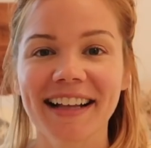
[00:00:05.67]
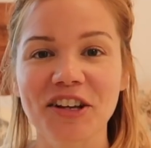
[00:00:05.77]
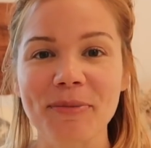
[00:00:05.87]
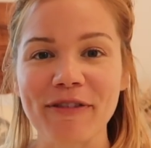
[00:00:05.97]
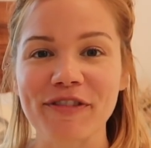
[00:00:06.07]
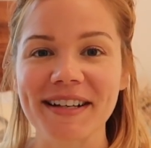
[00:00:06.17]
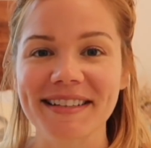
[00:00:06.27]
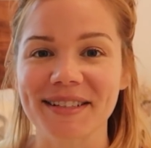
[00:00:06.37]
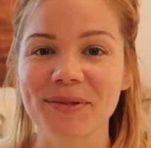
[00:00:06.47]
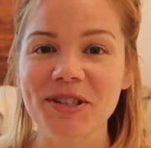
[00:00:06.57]
Hello, my
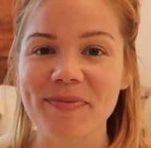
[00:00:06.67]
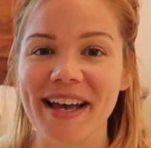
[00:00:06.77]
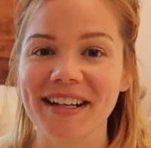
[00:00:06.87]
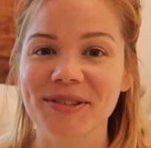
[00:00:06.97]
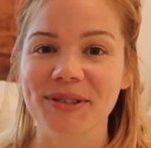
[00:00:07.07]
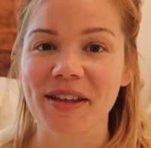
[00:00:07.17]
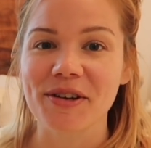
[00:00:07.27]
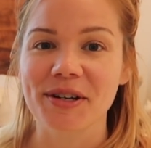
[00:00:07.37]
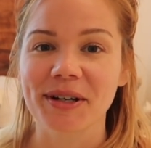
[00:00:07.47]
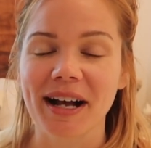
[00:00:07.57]
friends, and welcome back to
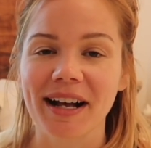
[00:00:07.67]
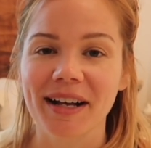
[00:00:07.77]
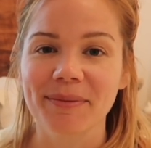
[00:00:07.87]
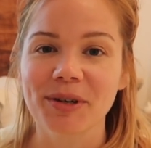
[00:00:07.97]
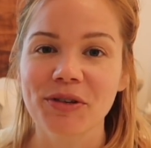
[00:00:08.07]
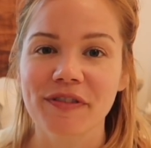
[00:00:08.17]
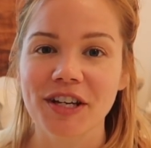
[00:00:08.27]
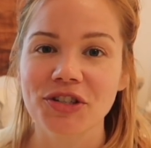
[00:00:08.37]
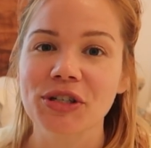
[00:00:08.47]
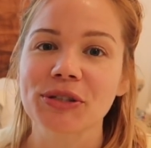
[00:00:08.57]
another uh,
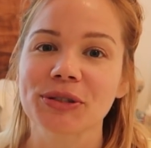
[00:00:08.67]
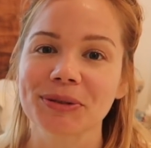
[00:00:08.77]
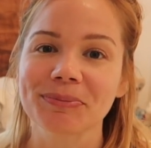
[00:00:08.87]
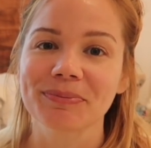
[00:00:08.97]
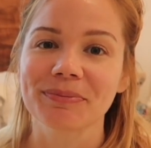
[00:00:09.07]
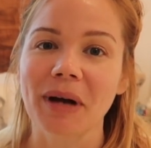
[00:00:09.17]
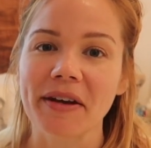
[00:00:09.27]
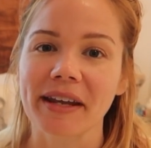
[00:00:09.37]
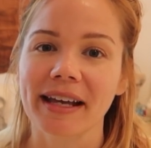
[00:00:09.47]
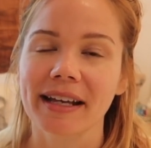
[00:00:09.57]
Motivational
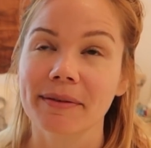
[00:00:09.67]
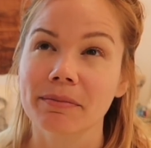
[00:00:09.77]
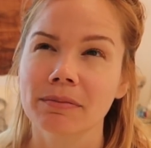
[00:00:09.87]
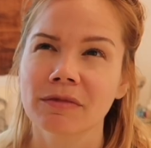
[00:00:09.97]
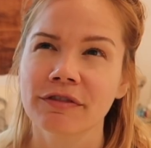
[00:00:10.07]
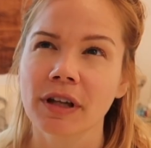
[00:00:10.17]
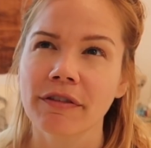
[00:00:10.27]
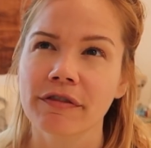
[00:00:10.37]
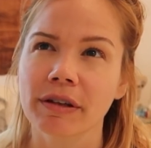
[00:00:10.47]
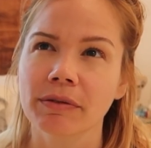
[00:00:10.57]
Monday.
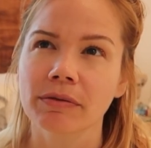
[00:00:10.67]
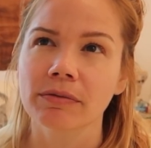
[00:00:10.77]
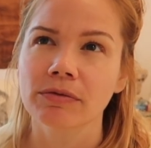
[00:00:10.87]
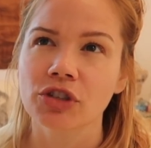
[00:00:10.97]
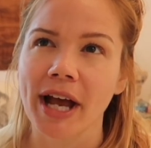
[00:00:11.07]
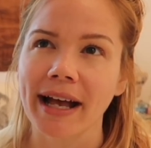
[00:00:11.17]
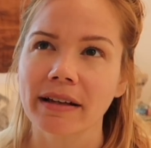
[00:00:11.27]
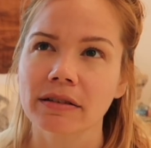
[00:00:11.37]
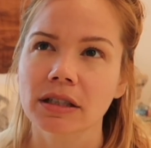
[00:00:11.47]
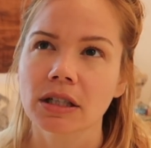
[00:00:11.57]
Fluff and
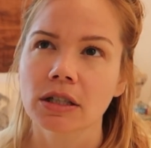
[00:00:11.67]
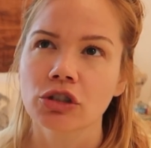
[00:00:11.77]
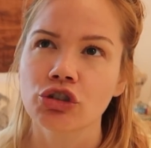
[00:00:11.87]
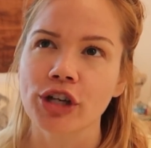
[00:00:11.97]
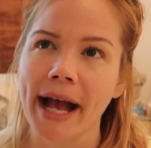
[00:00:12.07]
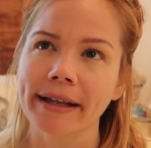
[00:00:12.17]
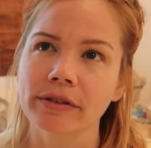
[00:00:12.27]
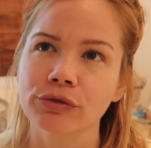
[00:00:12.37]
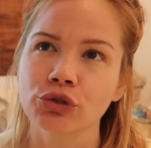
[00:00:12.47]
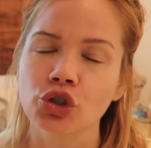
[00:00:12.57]
chat, chat
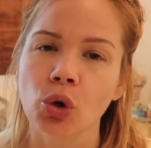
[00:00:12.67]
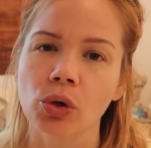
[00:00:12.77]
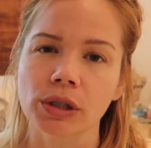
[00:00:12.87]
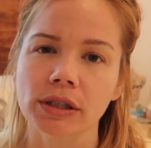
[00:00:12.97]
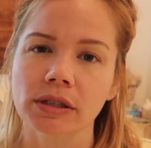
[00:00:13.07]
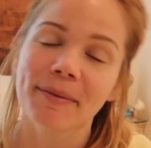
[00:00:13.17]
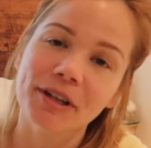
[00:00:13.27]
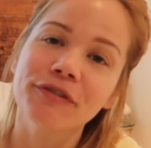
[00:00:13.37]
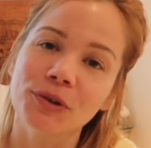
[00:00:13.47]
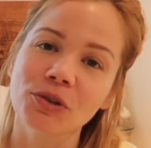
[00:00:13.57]
and chores. I'm
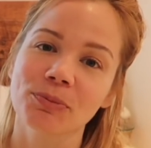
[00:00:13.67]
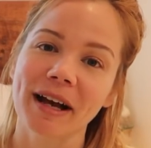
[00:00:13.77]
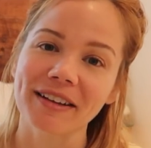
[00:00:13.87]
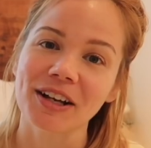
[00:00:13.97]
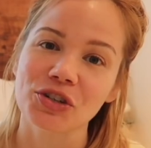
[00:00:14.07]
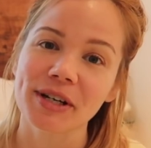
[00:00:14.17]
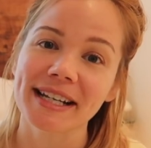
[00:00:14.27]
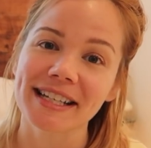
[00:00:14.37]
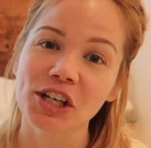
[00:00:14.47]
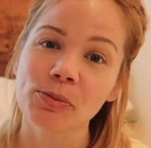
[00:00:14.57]
gonna fold my laundry
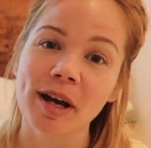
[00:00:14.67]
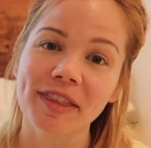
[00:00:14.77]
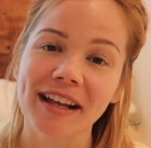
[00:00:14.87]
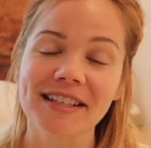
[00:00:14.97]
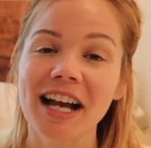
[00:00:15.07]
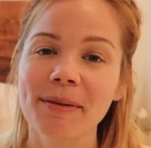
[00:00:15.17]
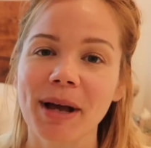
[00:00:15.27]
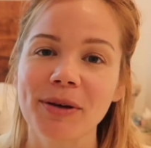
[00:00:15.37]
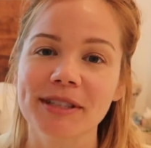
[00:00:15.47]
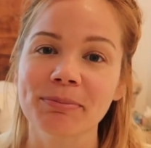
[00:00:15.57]
and tell you about that time
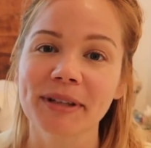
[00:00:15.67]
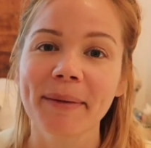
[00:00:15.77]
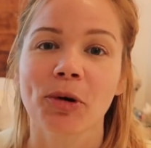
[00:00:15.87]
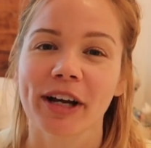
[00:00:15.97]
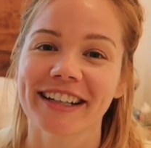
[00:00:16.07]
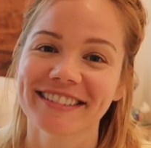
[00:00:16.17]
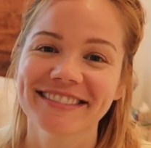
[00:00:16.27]
I was in Playboy.